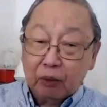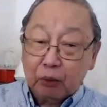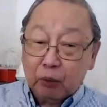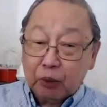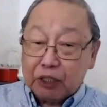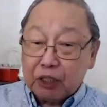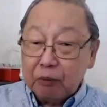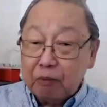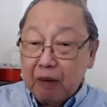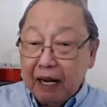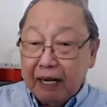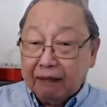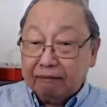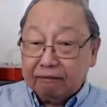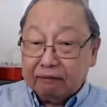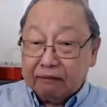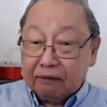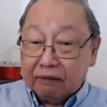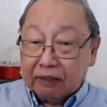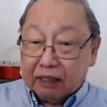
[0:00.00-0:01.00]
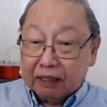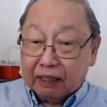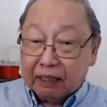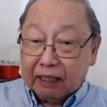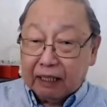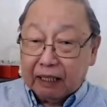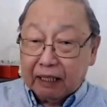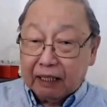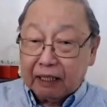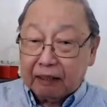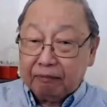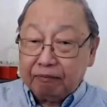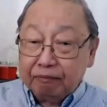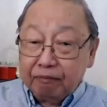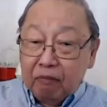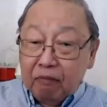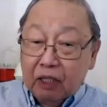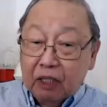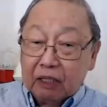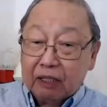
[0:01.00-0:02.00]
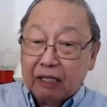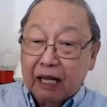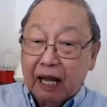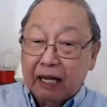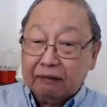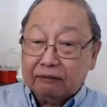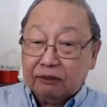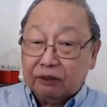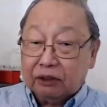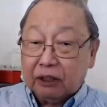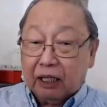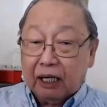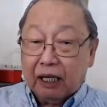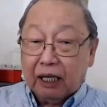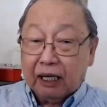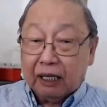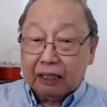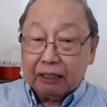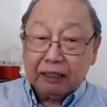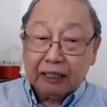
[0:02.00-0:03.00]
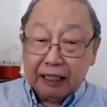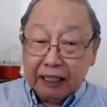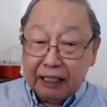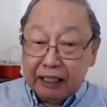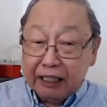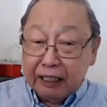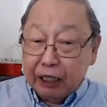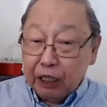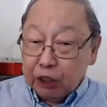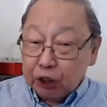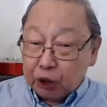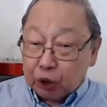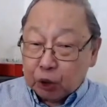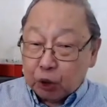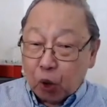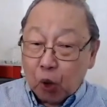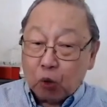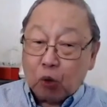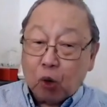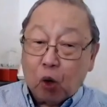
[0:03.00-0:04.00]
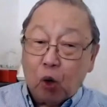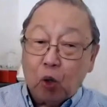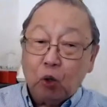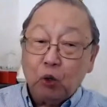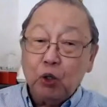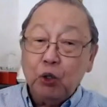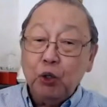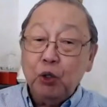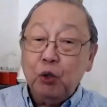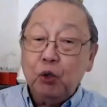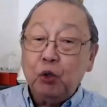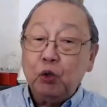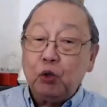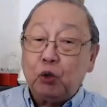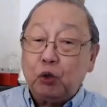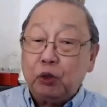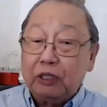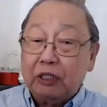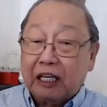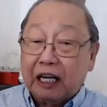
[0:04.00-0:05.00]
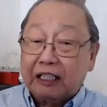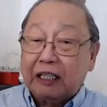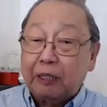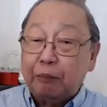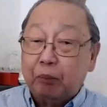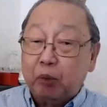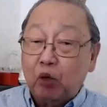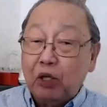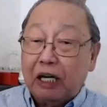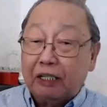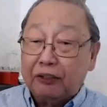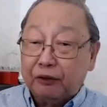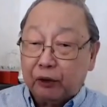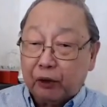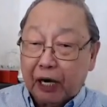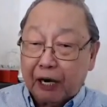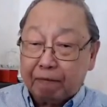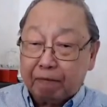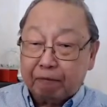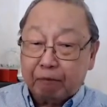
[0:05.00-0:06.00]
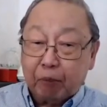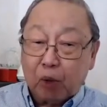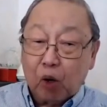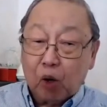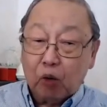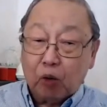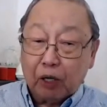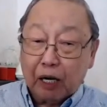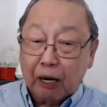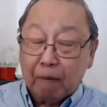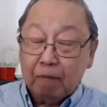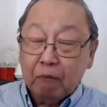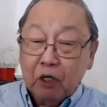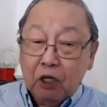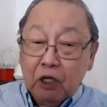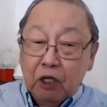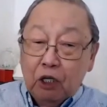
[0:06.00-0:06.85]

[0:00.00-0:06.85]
which meant that in the so-called new Katipunan draft program